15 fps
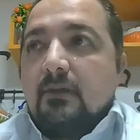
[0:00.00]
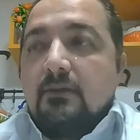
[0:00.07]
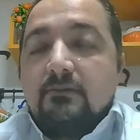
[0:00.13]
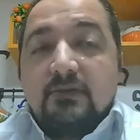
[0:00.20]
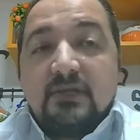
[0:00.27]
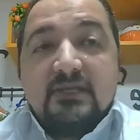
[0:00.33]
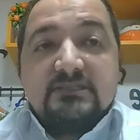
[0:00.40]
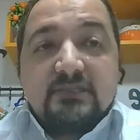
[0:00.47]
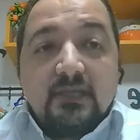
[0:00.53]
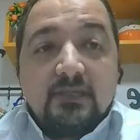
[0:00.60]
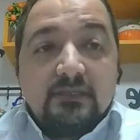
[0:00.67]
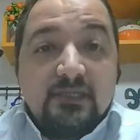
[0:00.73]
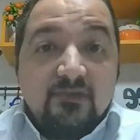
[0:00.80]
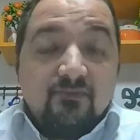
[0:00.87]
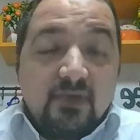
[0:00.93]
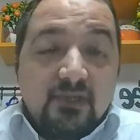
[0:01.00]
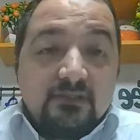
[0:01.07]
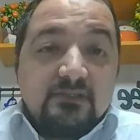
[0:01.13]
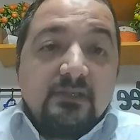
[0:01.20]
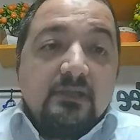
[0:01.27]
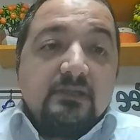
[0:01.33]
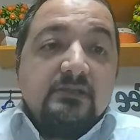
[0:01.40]
raise an
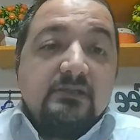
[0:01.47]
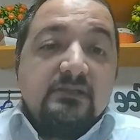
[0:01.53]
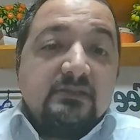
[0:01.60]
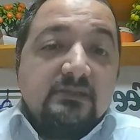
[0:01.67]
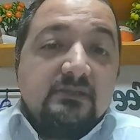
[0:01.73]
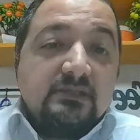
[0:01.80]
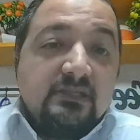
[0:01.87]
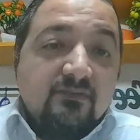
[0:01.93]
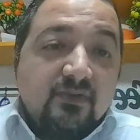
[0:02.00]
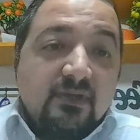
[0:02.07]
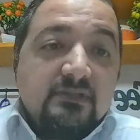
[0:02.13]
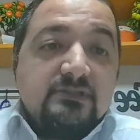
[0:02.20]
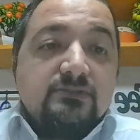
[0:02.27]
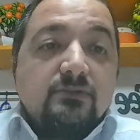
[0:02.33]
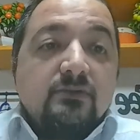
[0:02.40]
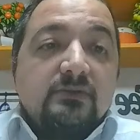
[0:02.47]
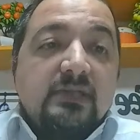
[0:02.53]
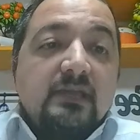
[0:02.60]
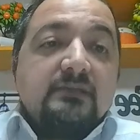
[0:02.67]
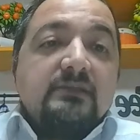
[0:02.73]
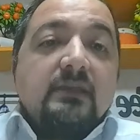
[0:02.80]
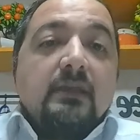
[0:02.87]
event, a critical event, so
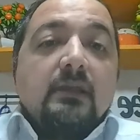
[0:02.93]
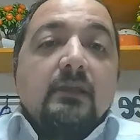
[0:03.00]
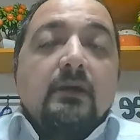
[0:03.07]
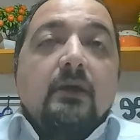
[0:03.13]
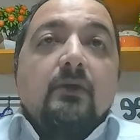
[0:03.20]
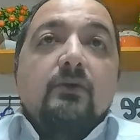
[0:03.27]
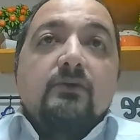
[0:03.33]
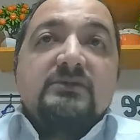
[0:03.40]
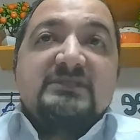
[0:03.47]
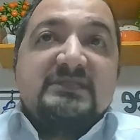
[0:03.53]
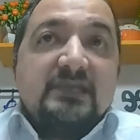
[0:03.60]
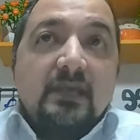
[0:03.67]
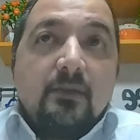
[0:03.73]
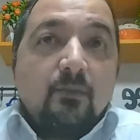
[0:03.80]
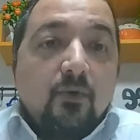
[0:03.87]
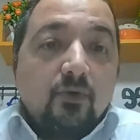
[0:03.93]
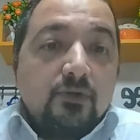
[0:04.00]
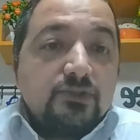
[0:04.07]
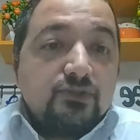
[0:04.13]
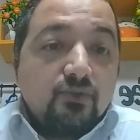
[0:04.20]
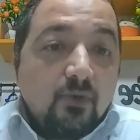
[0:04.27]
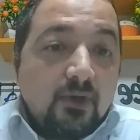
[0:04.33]
that our CM or
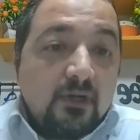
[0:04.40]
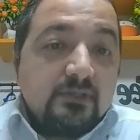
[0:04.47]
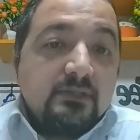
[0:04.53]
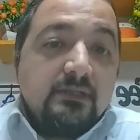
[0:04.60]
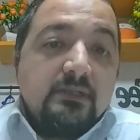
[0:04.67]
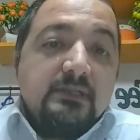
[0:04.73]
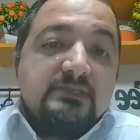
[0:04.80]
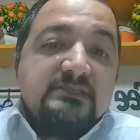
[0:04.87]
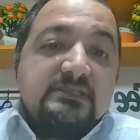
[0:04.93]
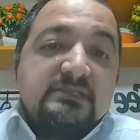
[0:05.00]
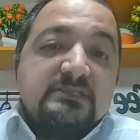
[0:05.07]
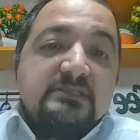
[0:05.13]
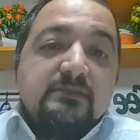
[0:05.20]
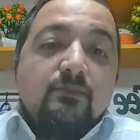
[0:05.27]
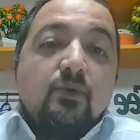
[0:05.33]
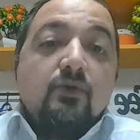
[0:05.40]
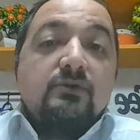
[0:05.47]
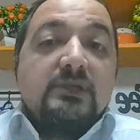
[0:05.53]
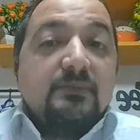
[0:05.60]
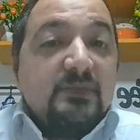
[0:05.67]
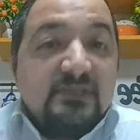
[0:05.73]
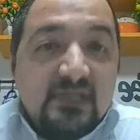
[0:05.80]
SOAR system or
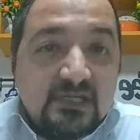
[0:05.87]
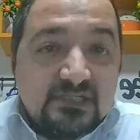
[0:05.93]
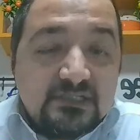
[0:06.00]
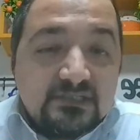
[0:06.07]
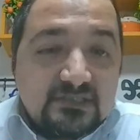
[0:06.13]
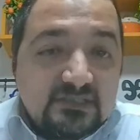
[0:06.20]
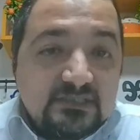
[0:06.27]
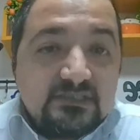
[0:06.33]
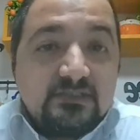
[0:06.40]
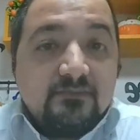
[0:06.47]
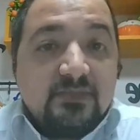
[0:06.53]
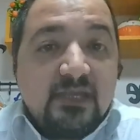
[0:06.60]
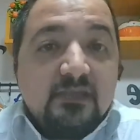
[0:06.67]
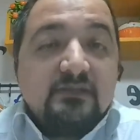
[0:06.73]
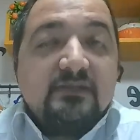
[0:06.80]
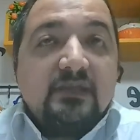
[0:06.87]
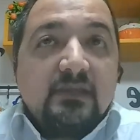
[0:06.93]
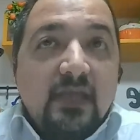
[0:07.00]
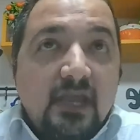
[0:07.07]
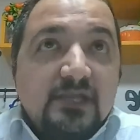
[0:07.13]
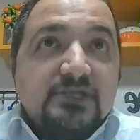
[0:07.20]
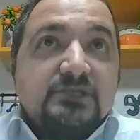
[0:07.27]
remediation system can
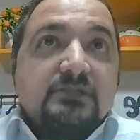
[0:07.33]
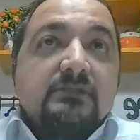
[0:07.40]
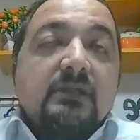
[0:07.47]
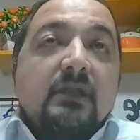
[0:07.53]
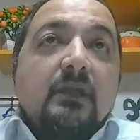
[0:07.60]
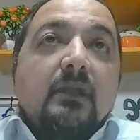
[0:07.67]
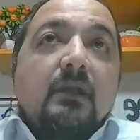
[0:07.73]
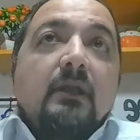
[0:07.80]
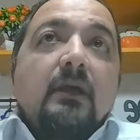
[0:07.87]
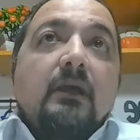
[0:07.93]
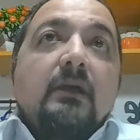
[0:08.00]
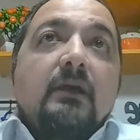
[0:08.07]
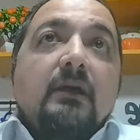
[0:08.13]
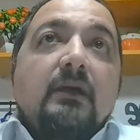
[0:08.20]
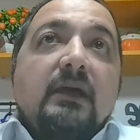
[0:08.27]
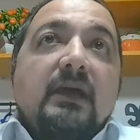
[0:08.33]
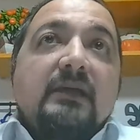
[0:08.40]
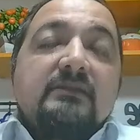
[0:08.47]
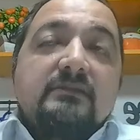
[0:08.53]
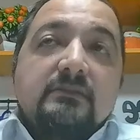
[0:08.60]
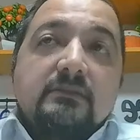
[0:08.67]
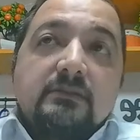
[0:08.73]
take action
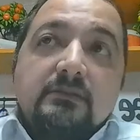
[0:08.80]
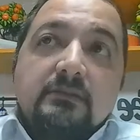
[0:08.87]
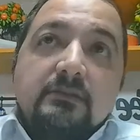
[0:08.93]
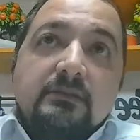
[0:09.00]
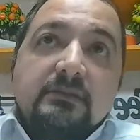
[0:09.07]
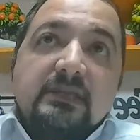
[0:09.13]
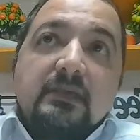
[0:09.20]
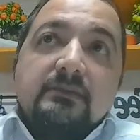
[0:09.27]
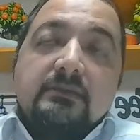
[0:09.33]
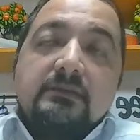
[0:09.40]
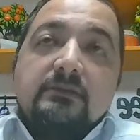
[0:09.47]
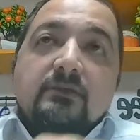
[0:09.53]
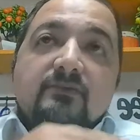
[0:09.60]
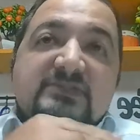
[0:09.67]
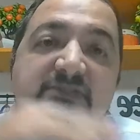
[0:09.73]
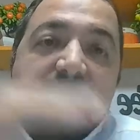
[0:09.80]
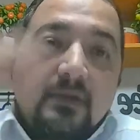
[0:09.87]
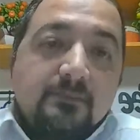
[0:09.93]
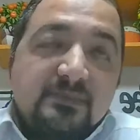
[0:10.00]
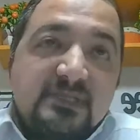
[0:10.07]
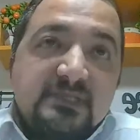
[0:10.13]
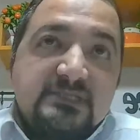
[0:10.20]
and can
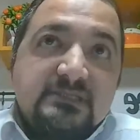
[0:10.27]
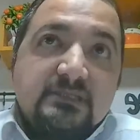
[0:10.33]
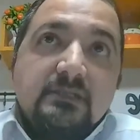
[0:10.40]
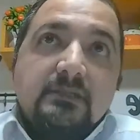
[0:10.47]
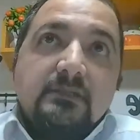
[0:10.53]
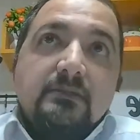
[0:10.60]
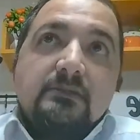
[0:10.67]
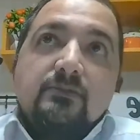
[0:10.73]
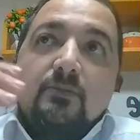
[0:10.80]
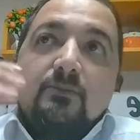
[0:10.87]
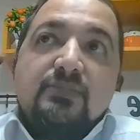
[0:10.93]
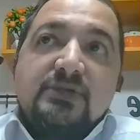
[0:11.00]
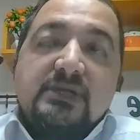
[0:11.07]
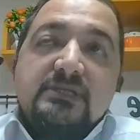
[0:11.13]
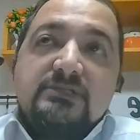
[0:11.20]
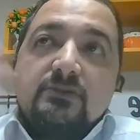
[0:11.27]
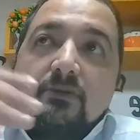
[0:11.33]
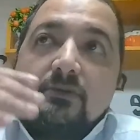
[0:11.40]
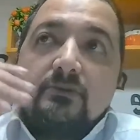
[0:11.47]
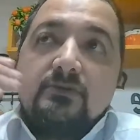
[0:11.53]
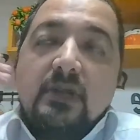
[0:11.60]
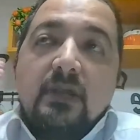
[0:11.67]
stop this breach
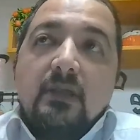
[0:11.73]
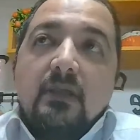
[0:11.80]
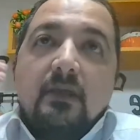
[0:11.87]
or